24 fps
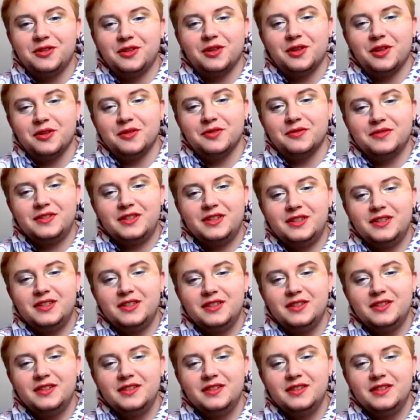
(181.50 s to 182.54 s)
all over.
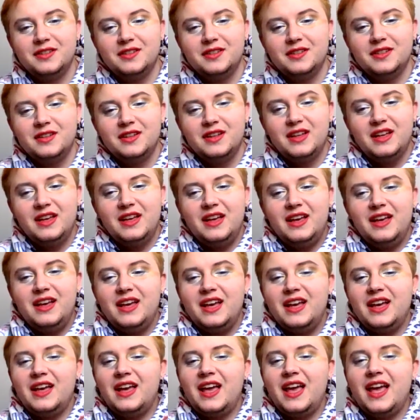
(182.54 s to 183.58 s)

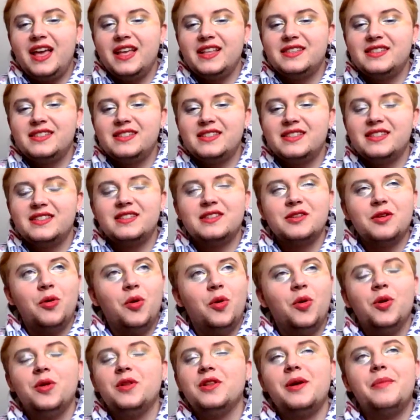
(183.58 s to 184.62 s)
It's
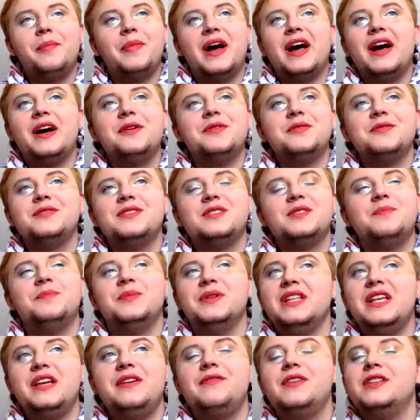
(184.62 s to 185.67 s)
all about
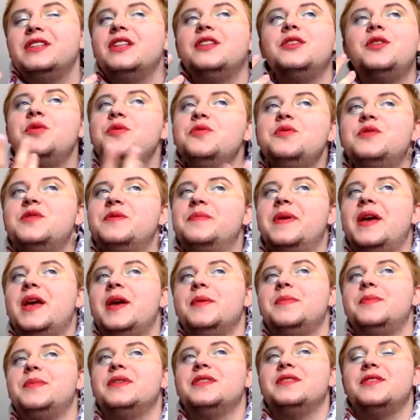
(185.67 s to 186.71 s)
believing the
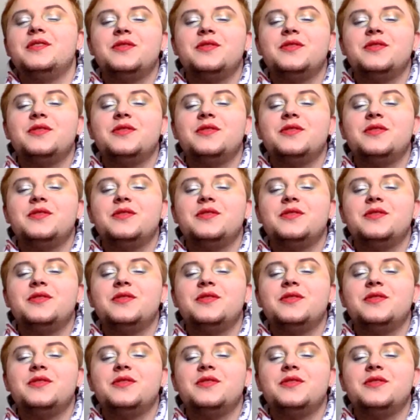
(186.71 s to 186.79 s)
newspapers.